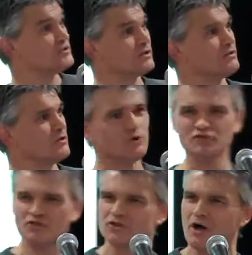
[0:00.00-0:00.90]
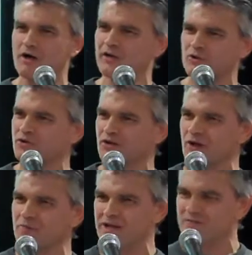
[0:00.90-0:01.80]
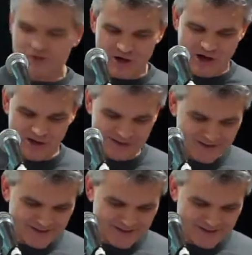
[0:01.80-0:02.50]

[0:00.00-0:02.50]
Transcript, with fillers: I said, Who's this God? I thought you don't believe in God.